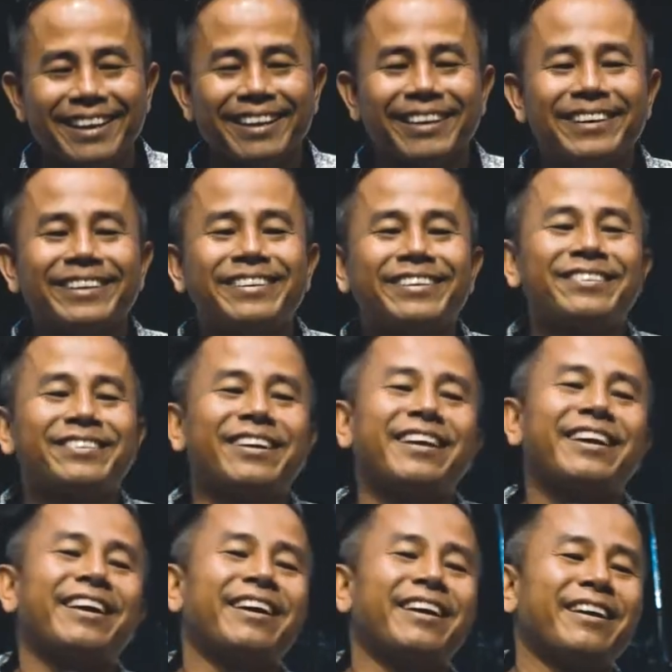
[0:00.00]
This is the
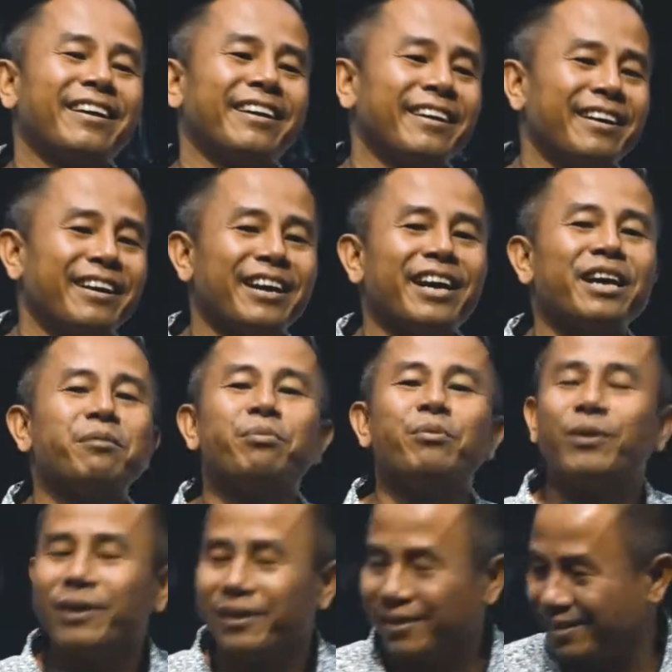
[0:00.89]
air I
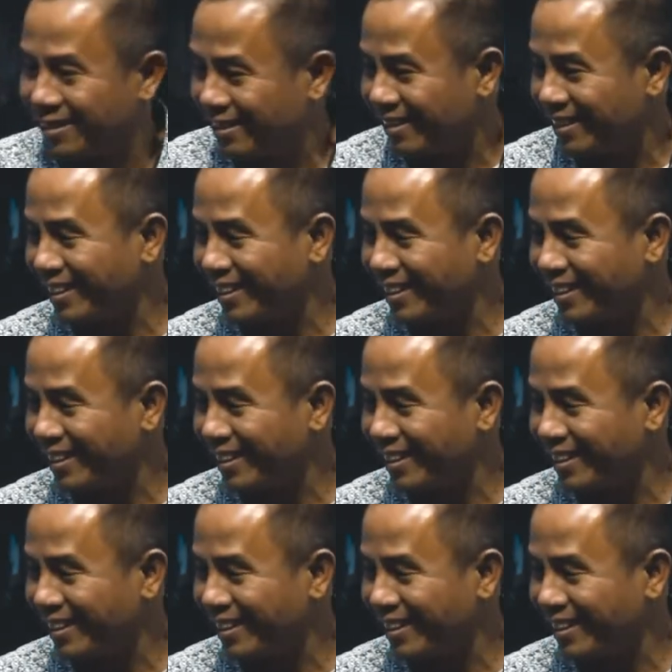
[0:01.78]
breathe.